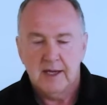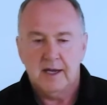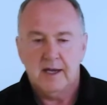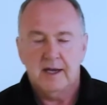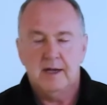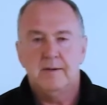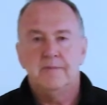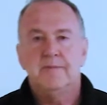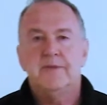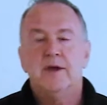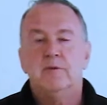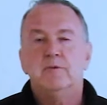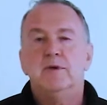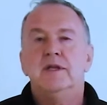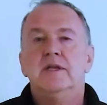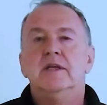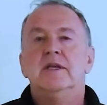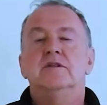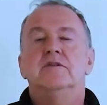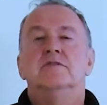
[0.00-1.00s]
then
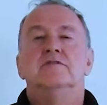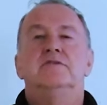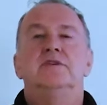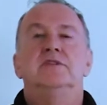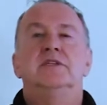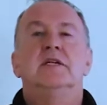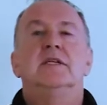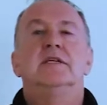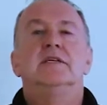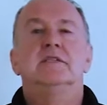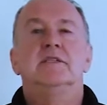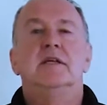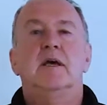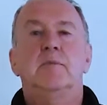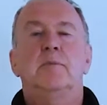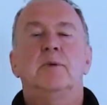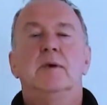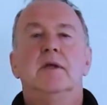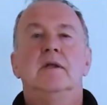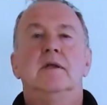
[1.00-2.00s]
we need to physically
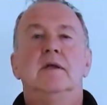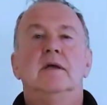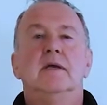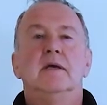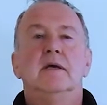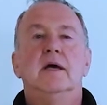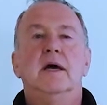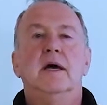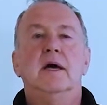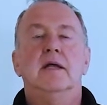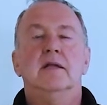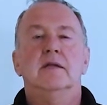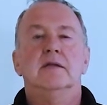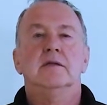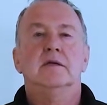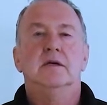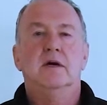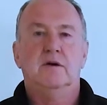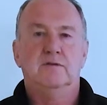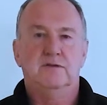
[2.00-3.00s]
step in
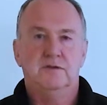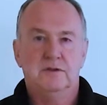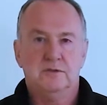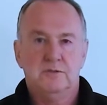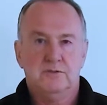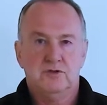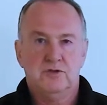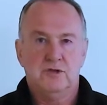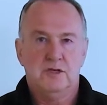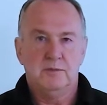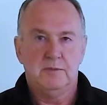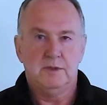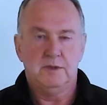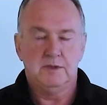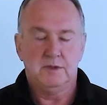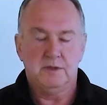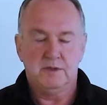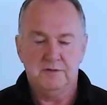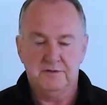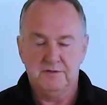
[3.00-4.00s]
and offer some
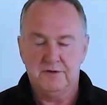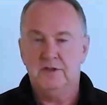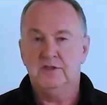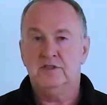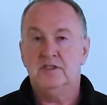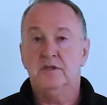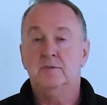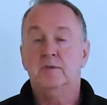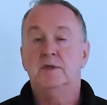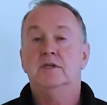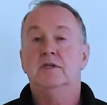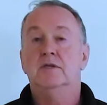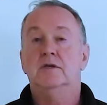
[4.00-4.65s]
treatment. So the first thing we